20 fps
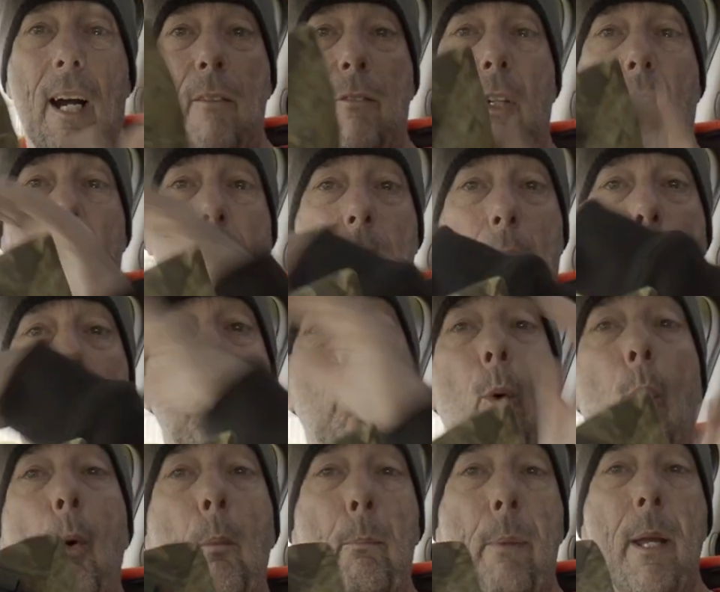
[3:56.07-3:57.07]
I've got a double
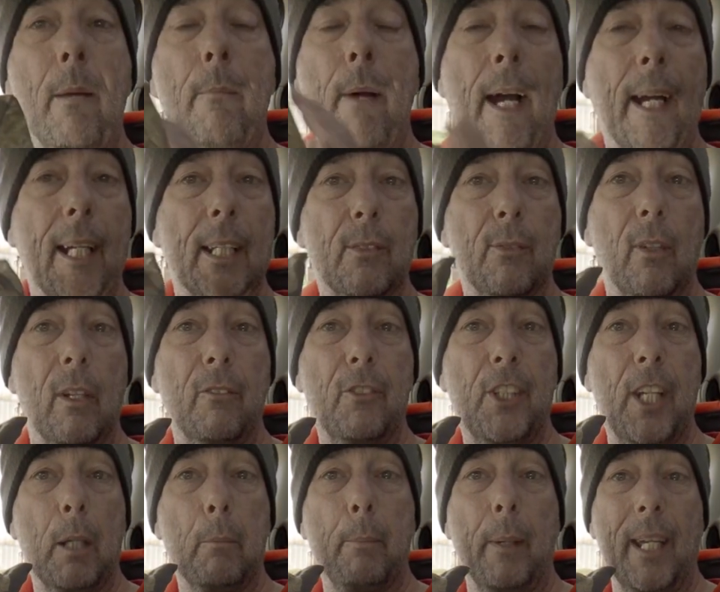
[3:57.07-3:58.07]
wall beanbag. It's full of
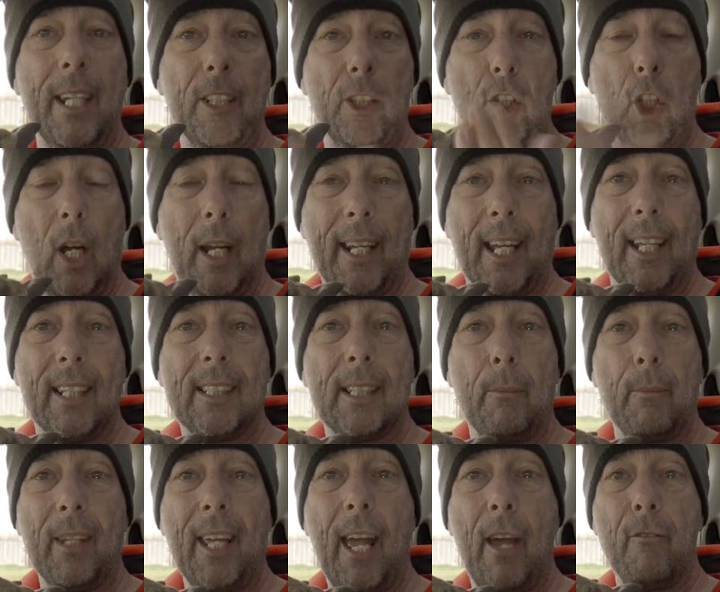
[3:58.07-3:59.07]
chickpeas. Try and get
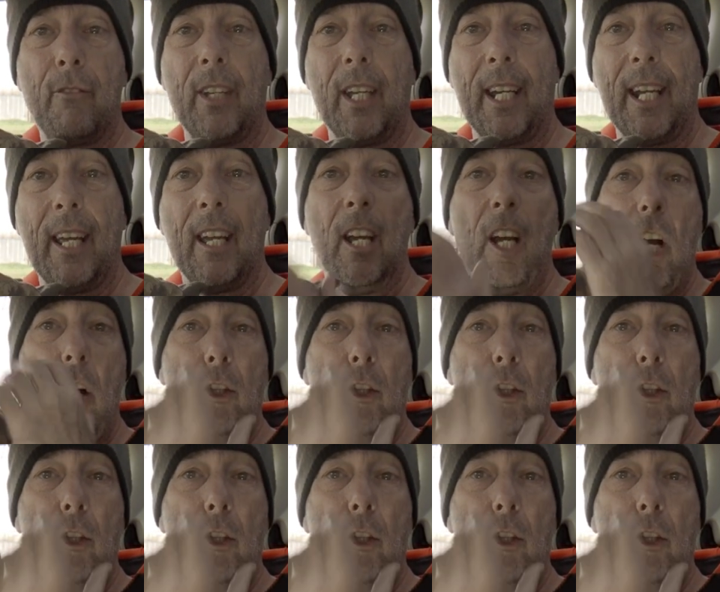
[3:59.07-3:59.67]
something heavy in it.